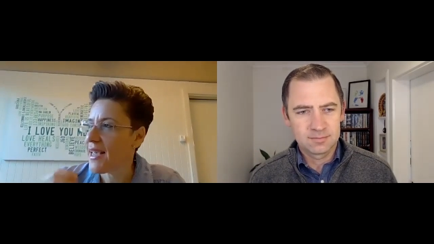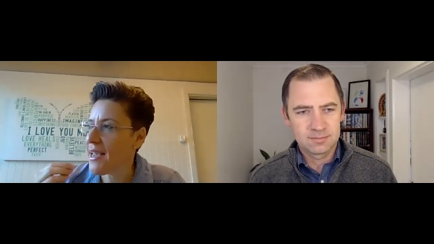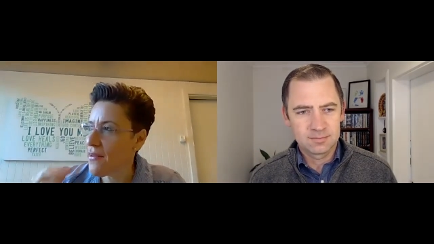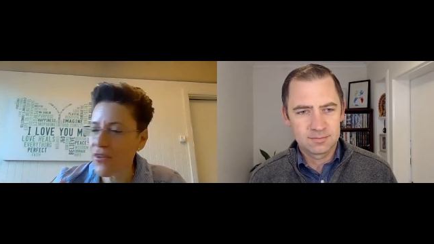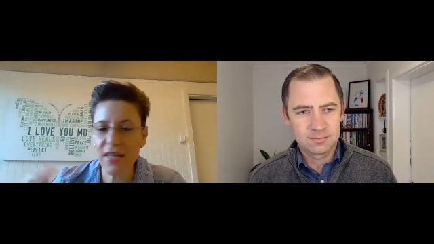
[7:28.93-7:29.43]

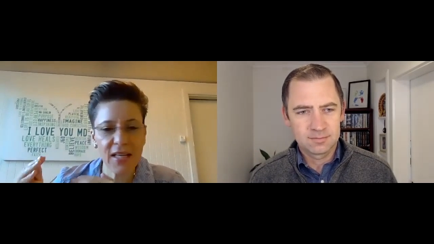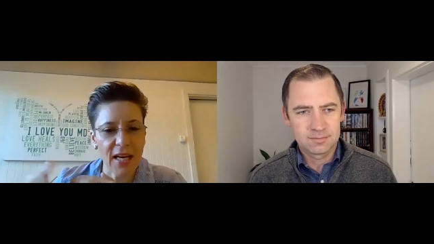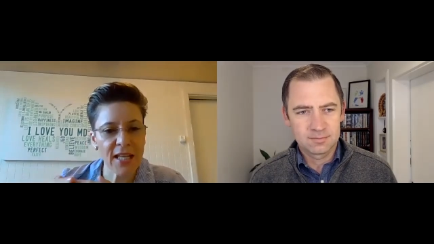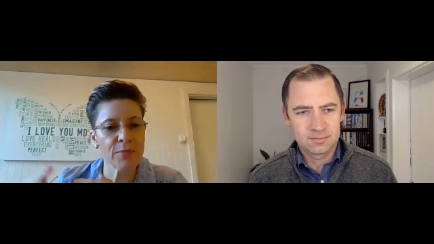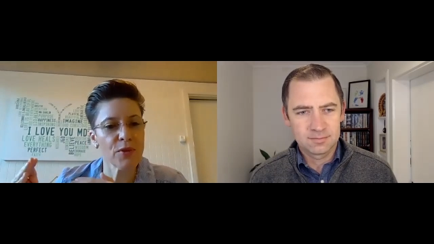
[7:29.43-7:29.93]
Speaker 1: every
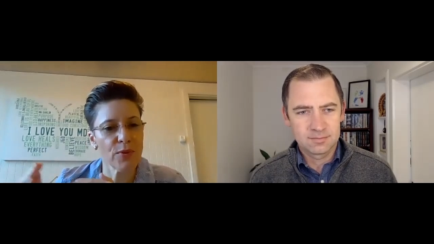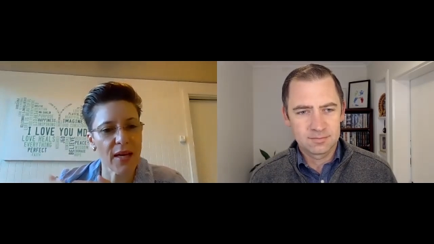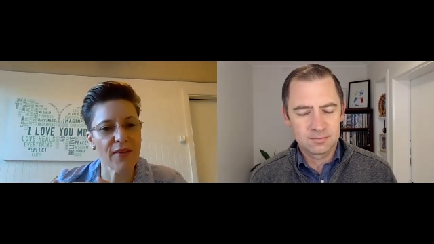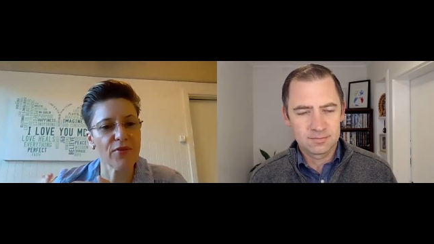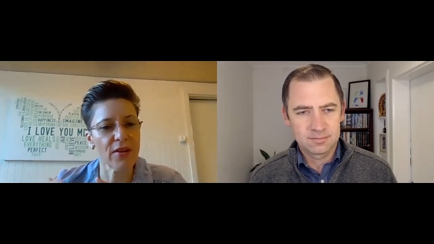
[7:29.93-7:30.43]
engagement we
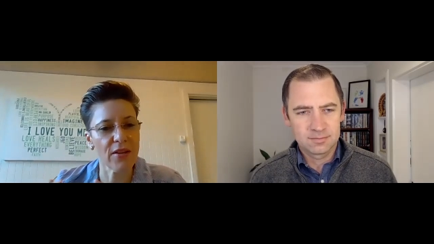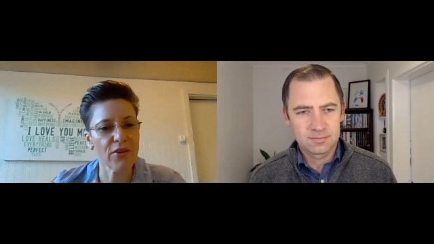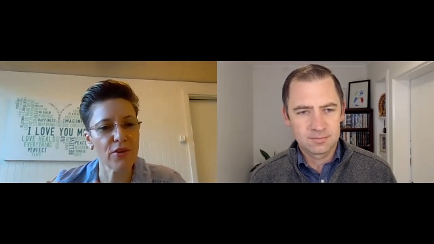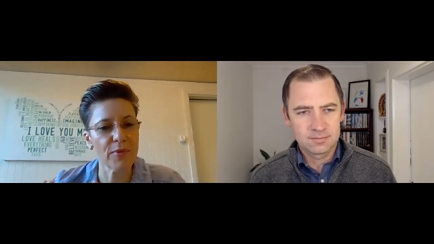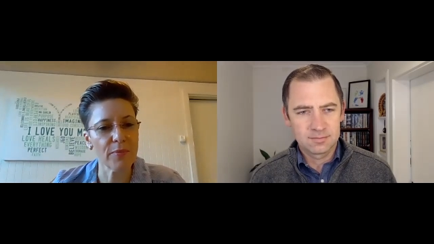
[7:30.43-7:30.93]
have with another
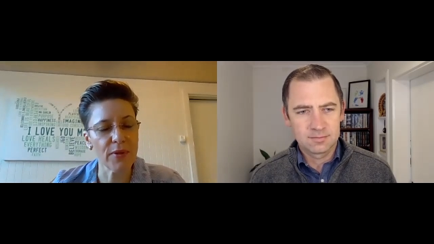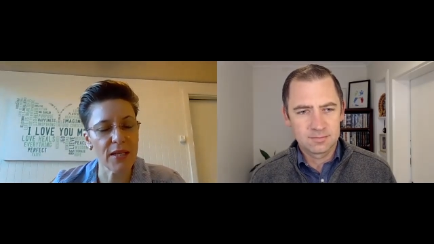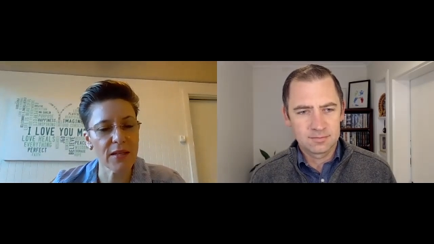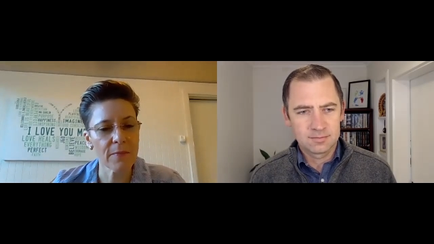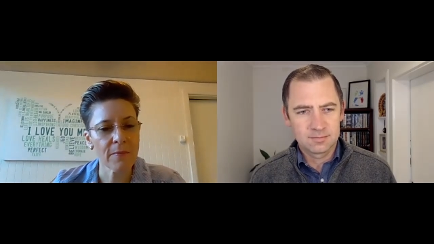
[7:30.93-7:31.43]
human
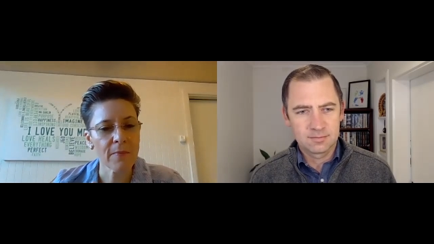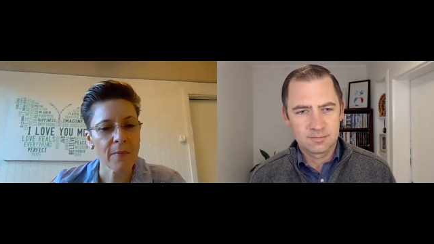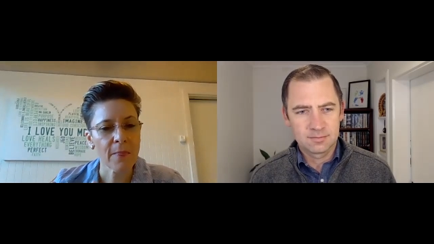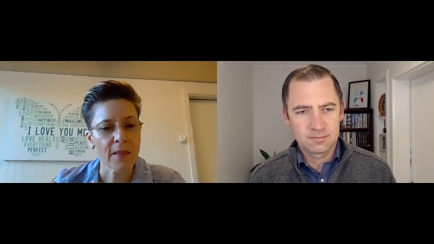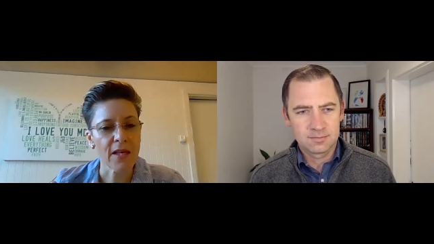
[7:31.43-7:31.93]
being
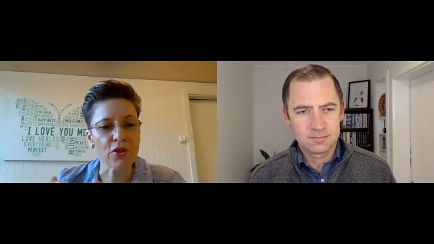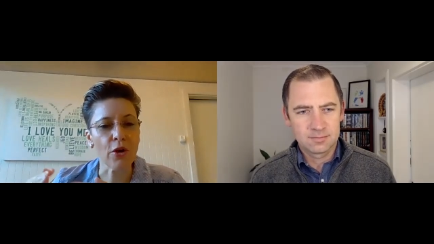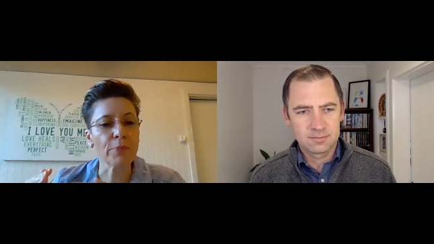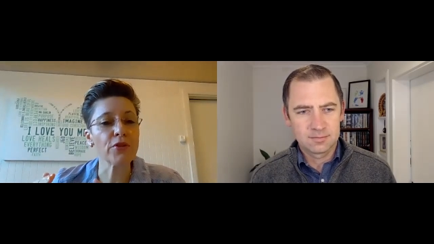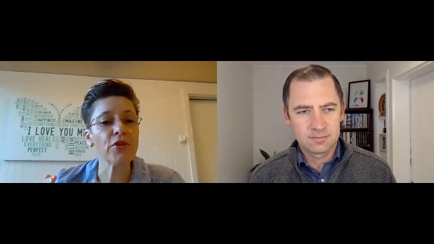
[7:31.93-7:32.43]
is an
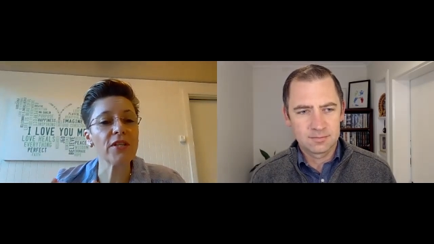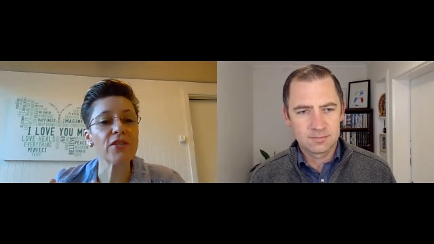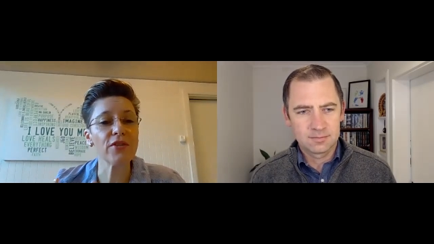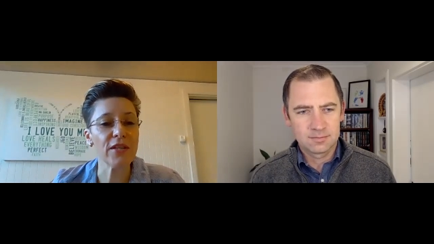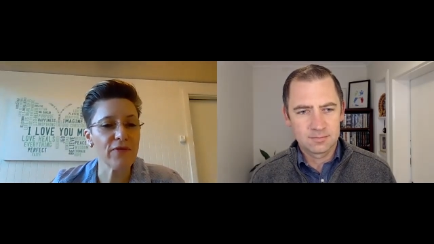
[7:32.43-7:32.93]
opportunity
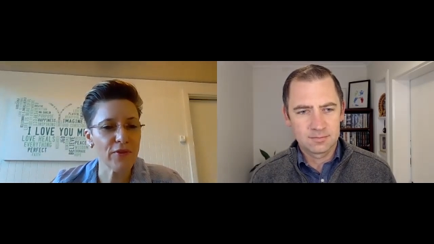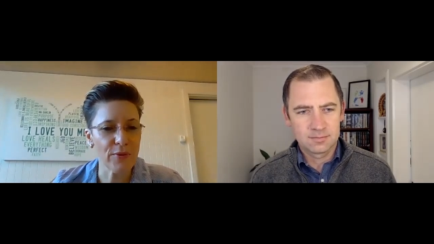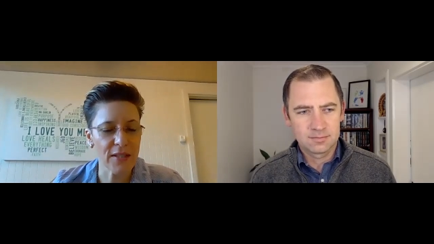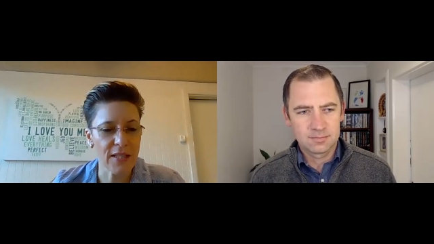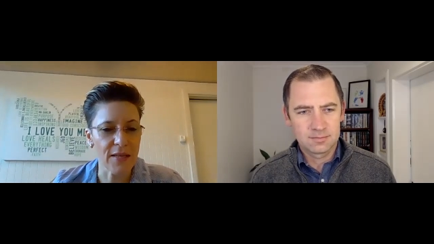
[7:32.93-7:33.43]
to
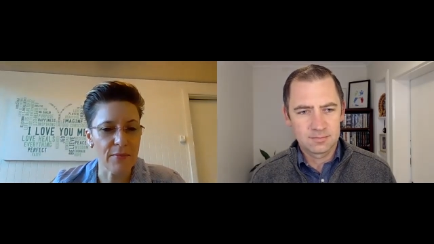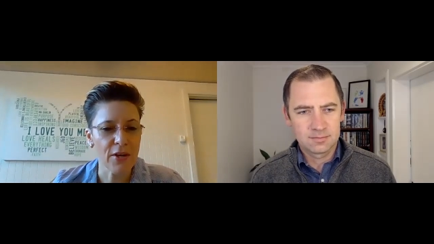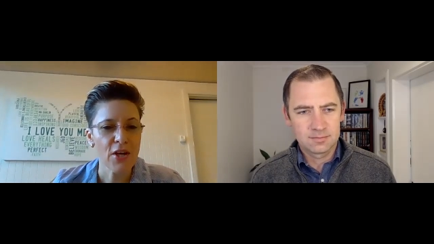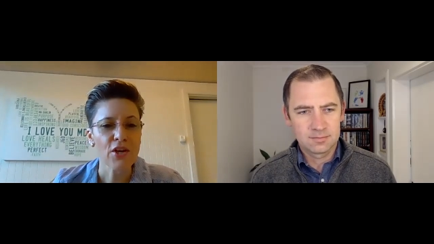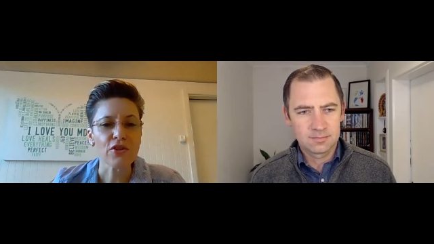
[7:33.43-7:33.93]
influence them.
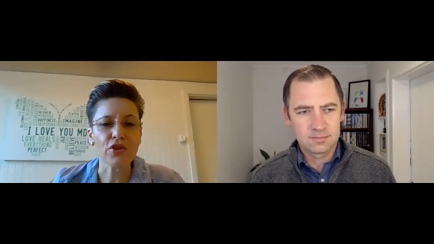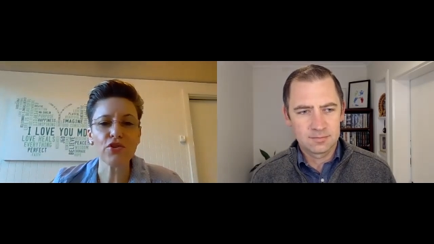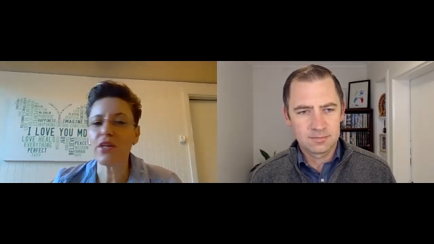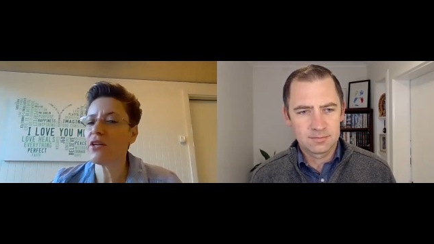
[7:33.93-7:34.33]
So you